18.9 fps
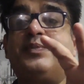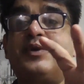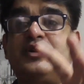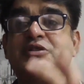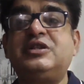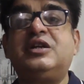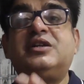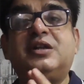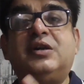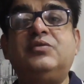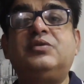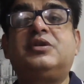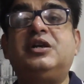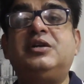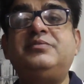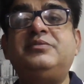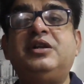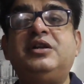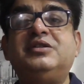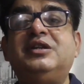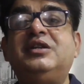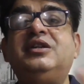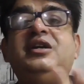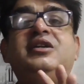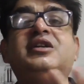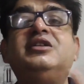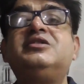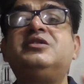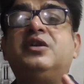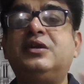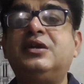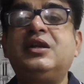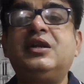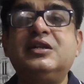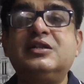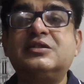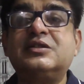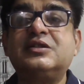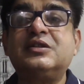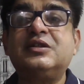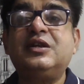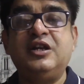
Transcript: project outcome, then it is not a risk.